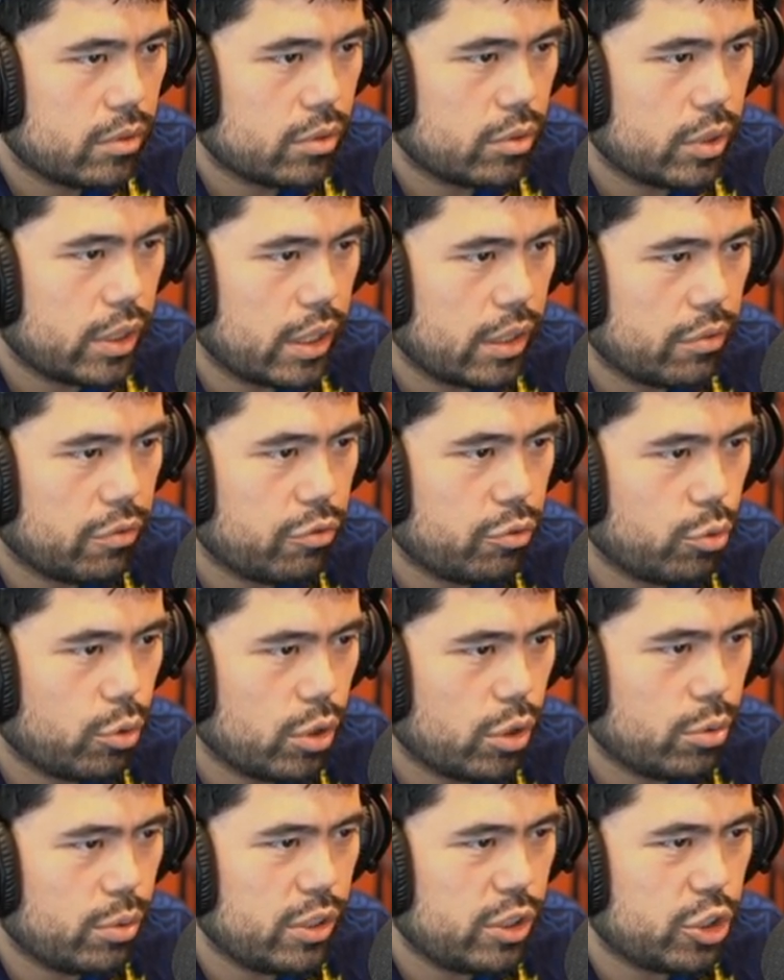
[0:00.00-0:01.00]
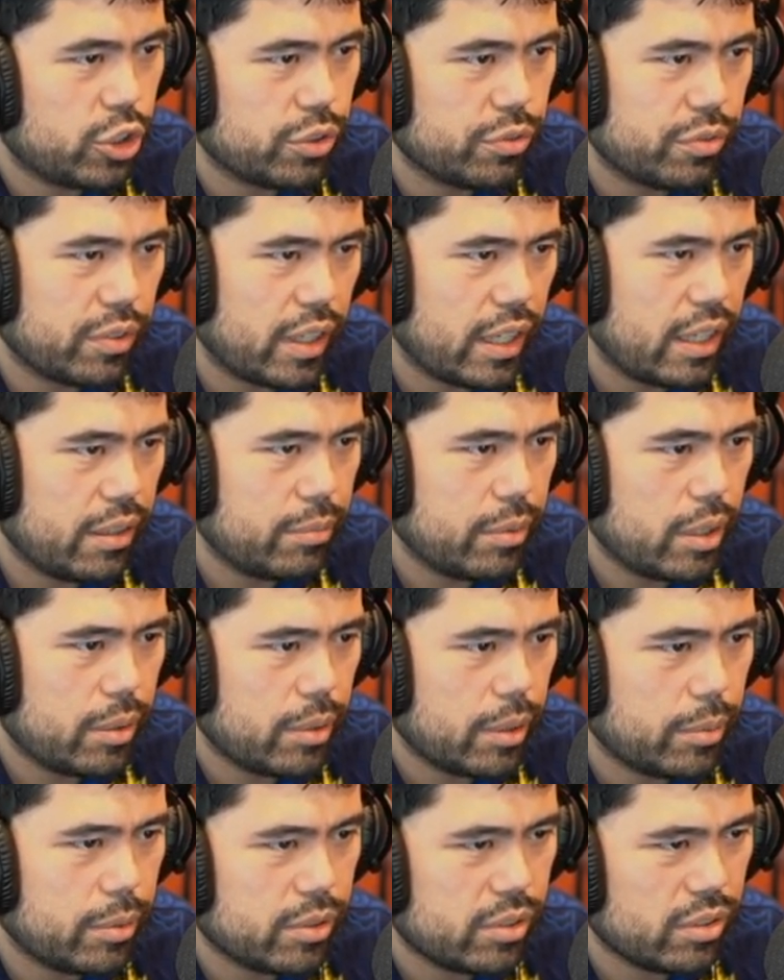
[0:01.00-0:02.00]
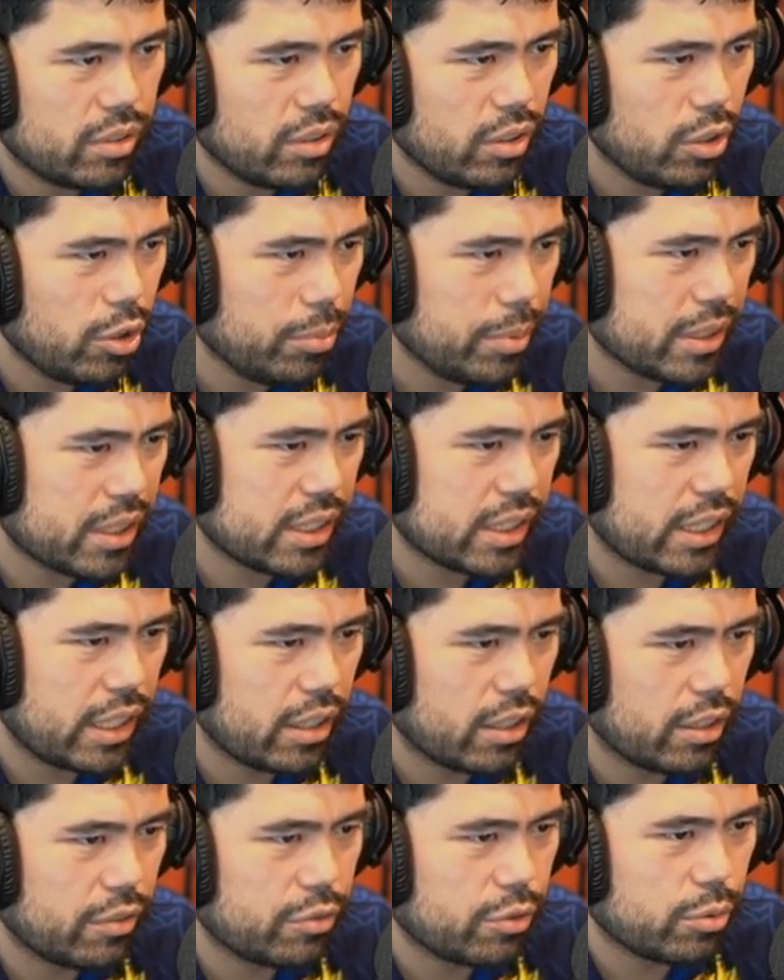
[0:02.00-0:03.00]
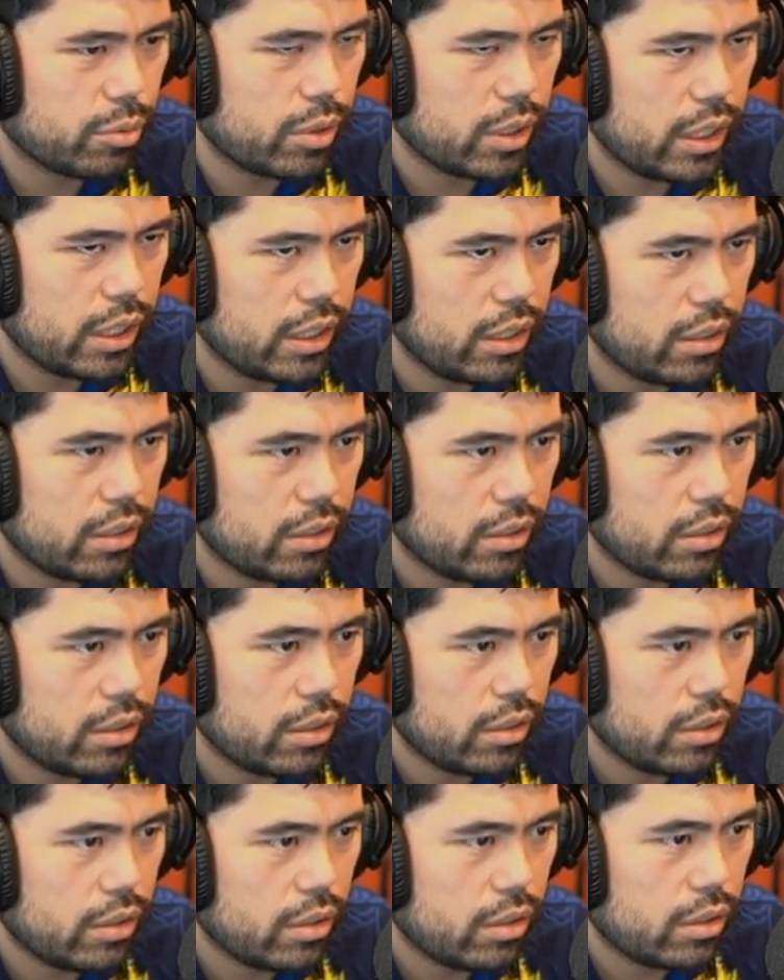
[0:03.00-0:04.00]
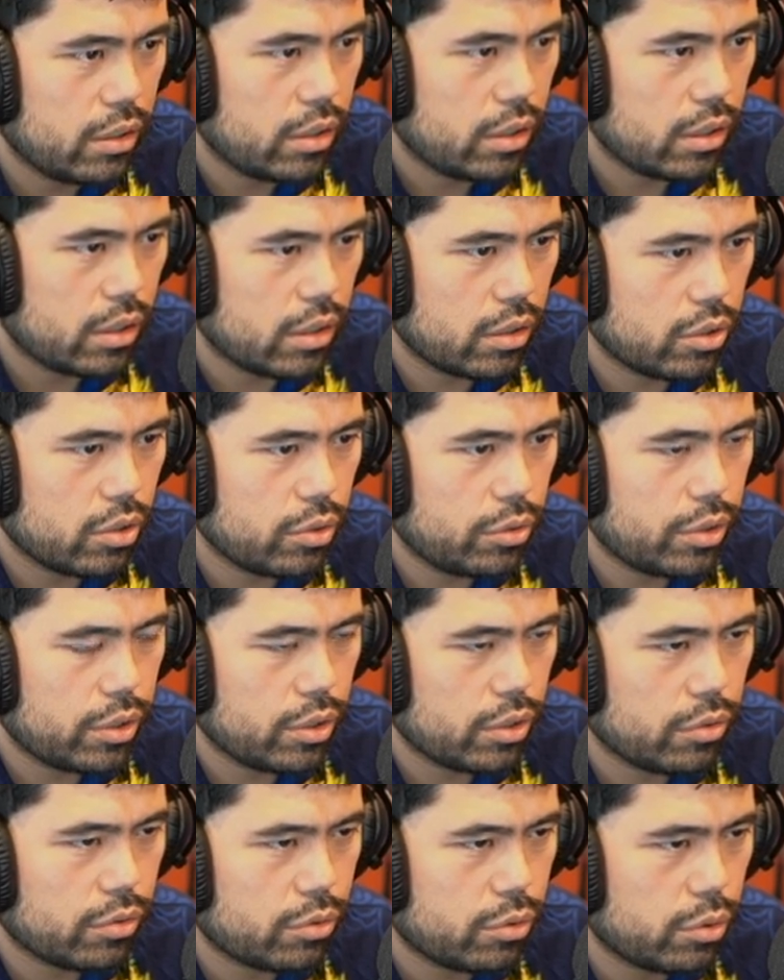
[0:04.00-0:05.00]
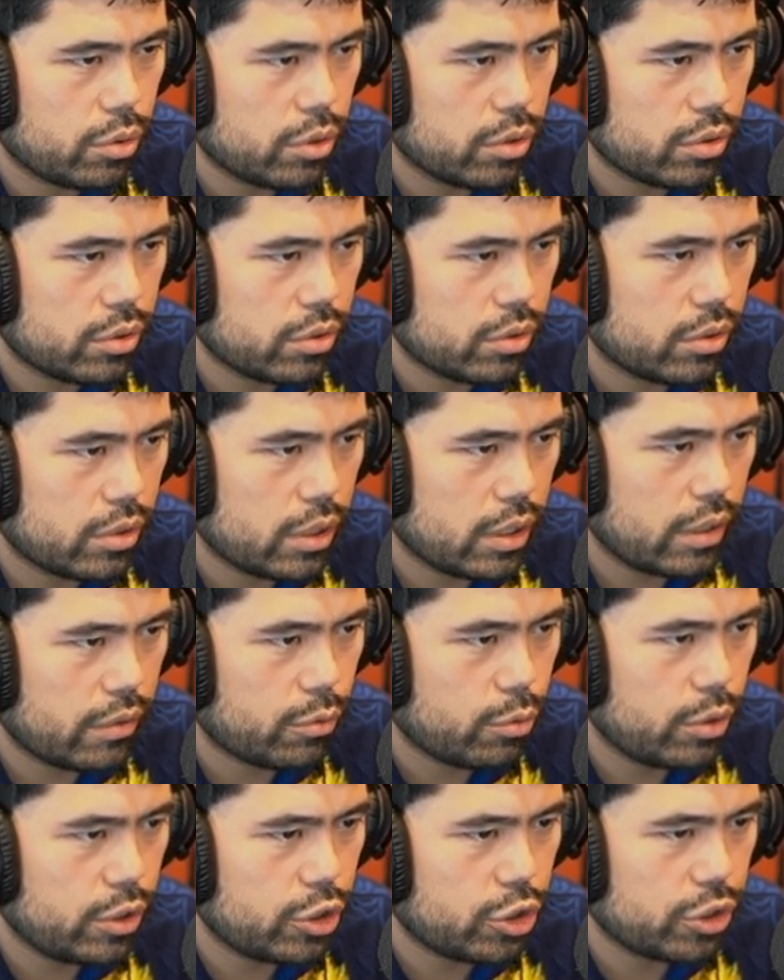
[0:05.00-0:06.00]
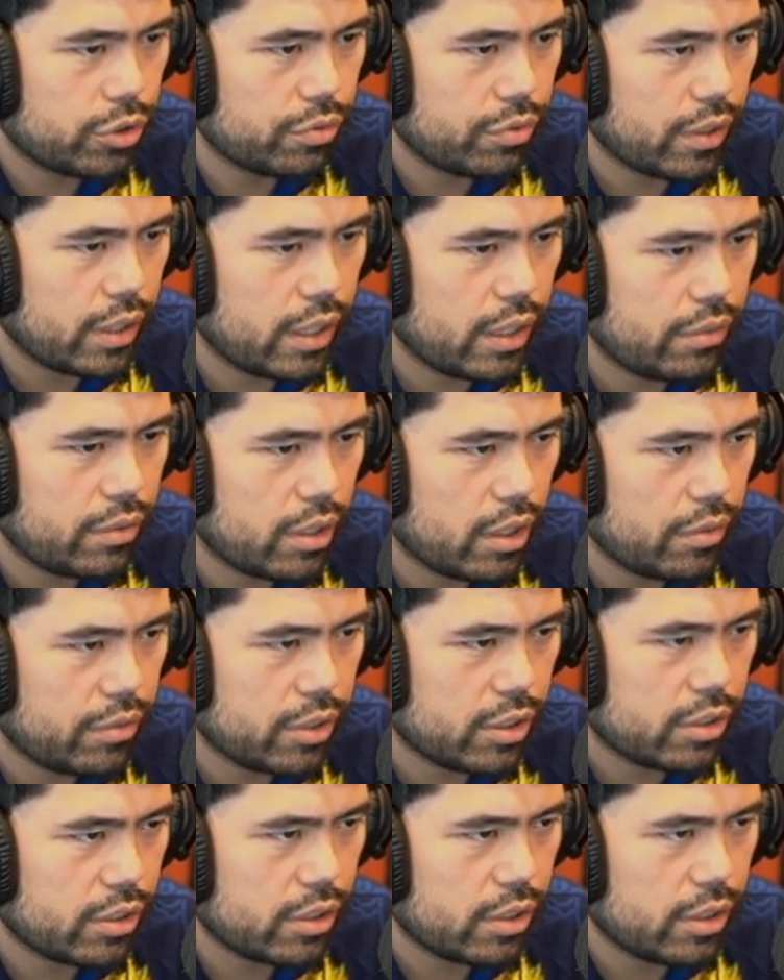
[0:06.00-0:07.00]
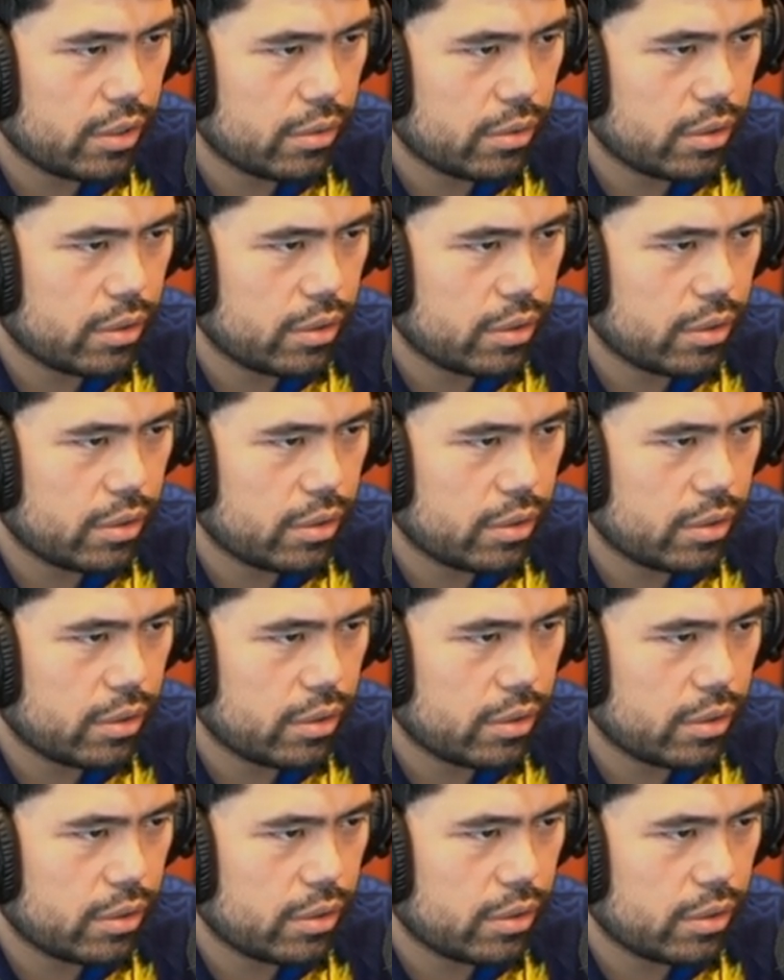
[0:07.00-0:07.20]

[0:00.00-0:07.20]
knight f4, queen g5 maybe. I mean, it's a little bit scary for white. I'll go here, of course, and I have queen g5 obviously.